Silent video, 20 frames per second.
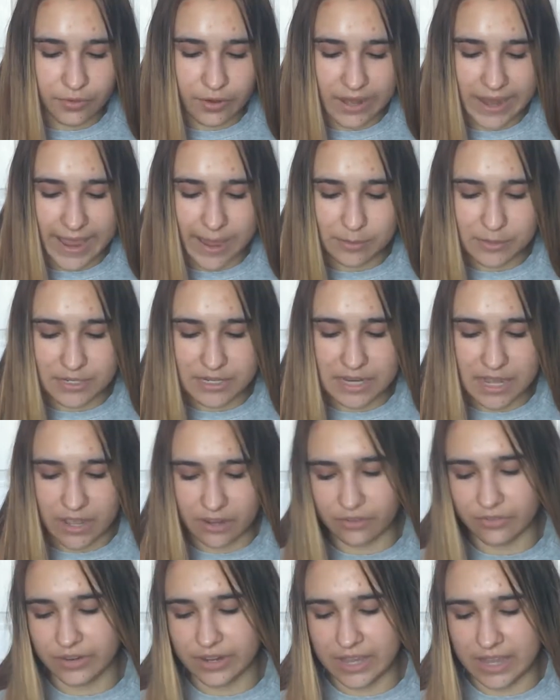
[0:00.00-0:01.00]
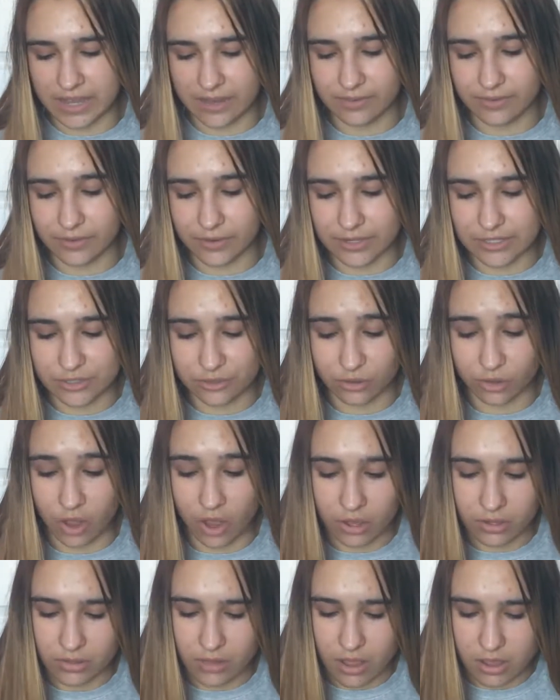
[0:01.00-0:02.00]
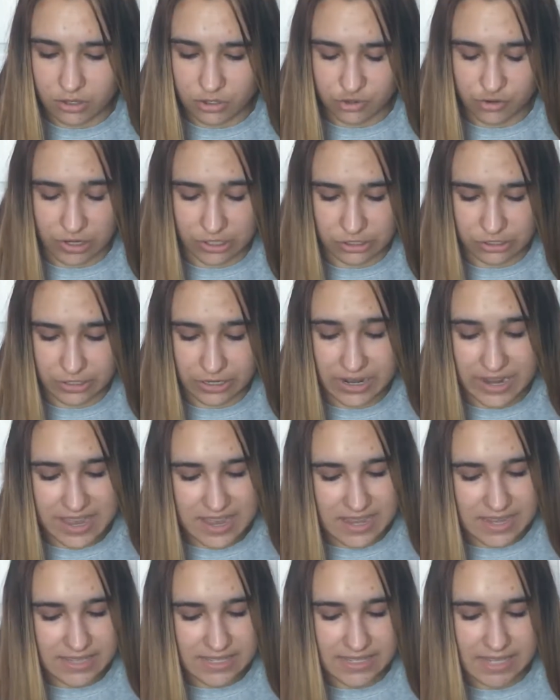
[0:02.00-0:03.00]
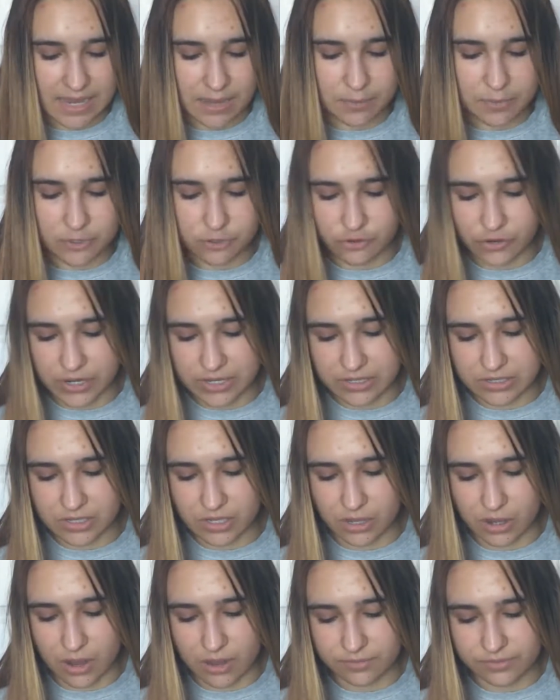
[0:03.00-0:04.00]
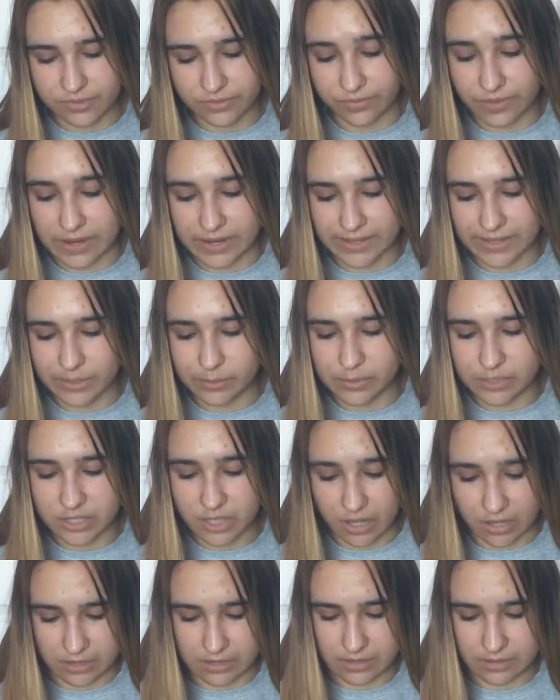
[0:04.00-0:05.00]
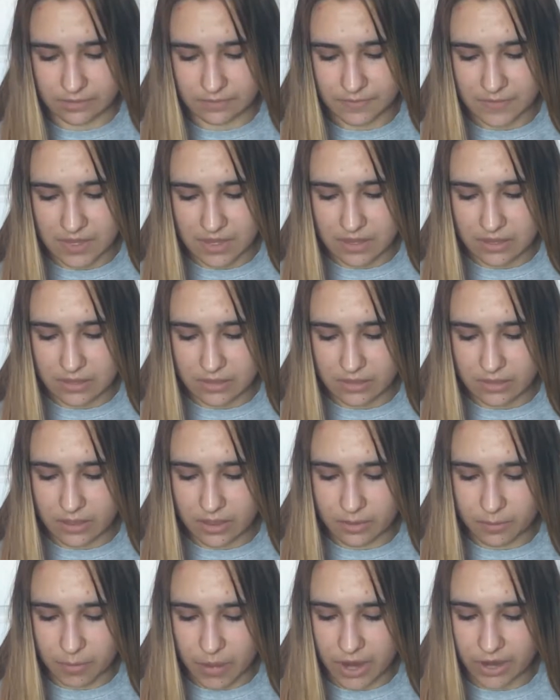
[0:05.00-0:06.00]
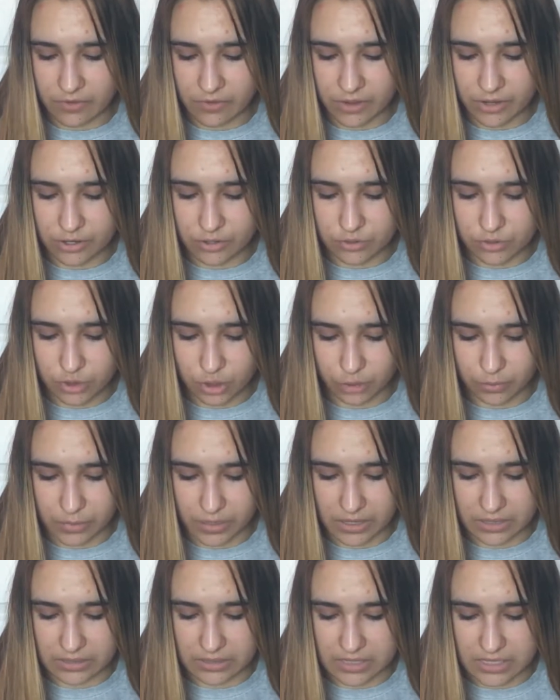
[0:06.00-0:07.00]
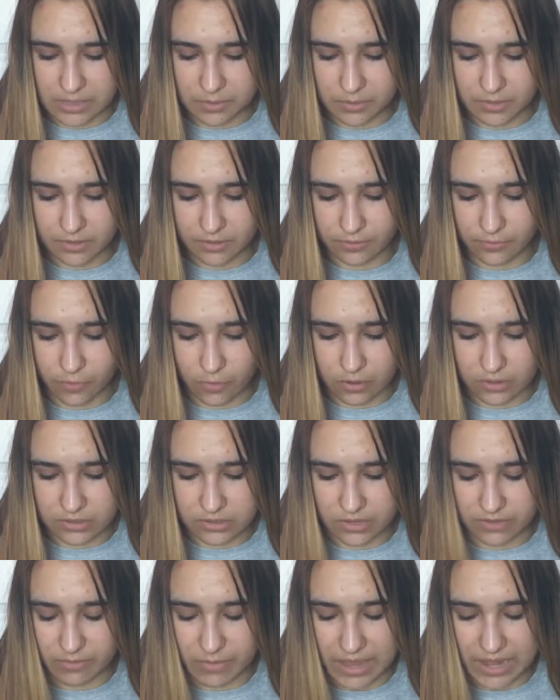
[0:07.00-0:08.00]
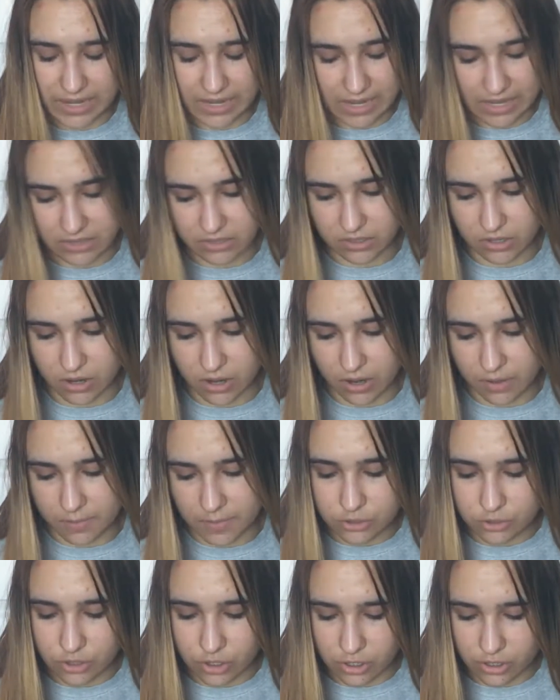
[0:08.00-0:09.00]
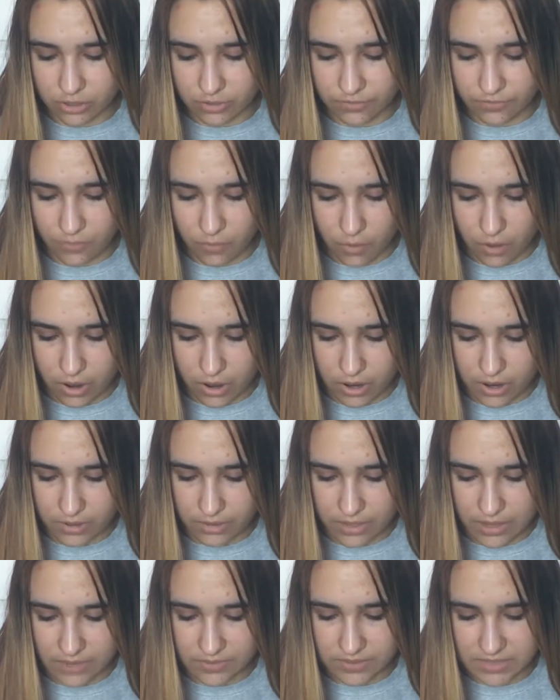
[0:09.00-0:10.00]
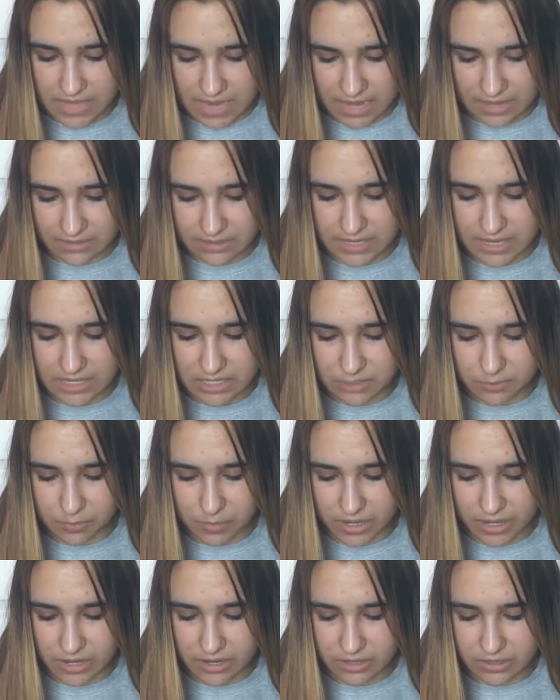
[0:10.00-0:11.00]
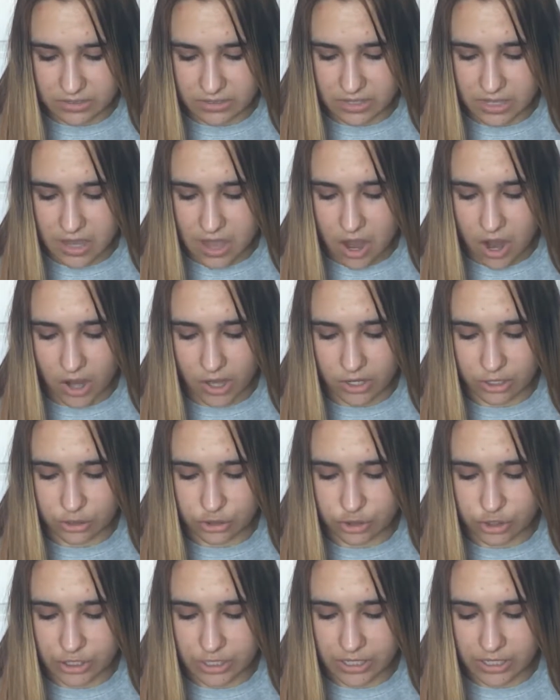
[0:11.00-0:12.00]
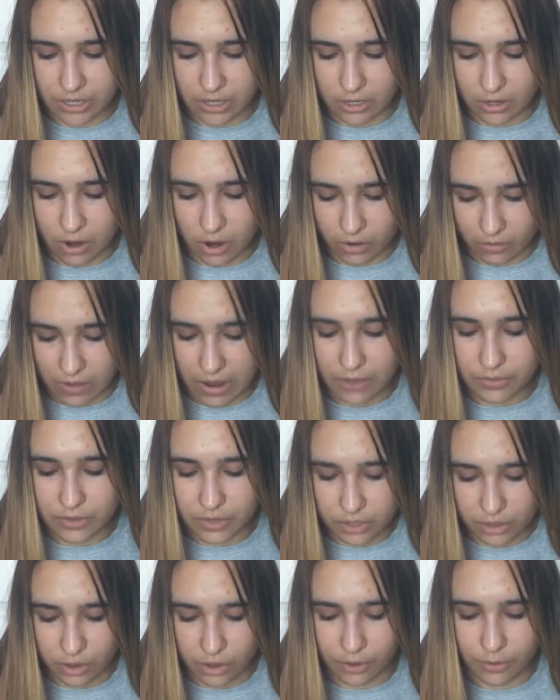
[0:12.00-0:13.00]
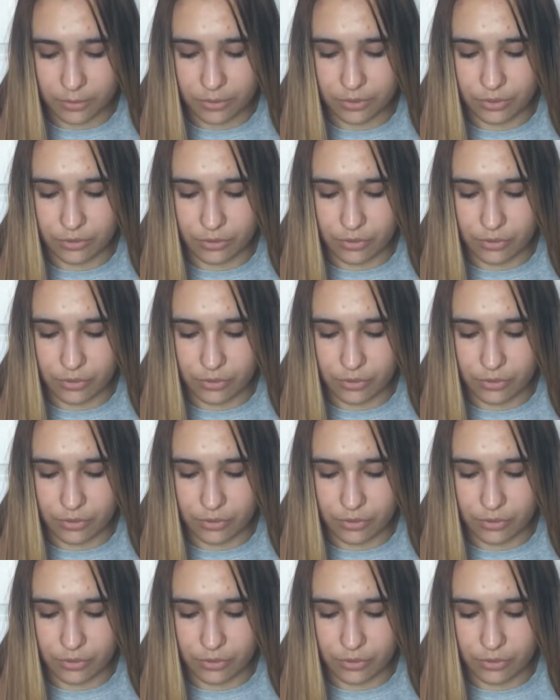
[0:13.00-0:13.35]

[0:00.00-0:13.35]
for Captain Henry Avery's long-lost treasure, Sam and Drake set off to find Libertalia, the pirate utopia deep in the forests of Madagascar. Uncharted 4, A Thief's End, takes players on a journey around the globe